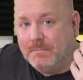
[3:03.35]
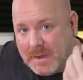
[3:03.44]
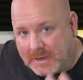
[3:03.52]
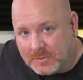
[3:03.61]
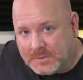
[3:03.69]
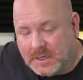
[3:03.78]

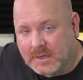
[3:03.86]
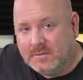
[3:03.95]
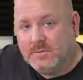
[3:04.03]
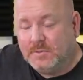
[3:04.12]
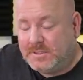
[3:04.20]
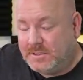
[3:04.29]

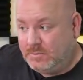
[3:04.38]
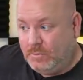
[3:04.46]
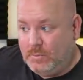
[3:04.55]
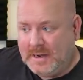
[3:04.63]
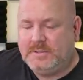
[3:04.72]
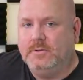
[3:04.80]
microseconds, which is
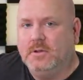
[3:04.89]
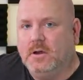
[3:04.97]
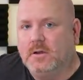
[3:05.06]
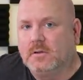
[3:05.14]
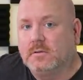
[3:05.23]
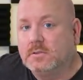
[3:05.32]
way too
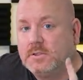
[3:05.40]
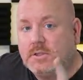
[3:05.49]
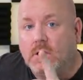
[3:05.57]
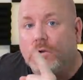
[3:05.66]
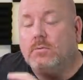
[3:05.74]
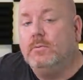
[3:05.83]
long.
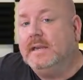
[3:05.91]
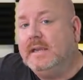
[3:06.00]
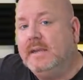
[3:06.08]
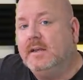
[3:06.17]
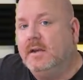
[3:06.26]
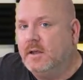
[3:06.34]
So we
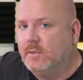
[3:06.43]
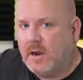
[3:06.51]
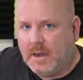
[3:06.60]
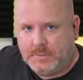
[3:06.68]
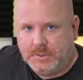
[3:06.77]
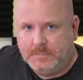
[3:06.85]
need another
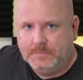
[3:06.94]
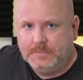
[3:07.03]
option.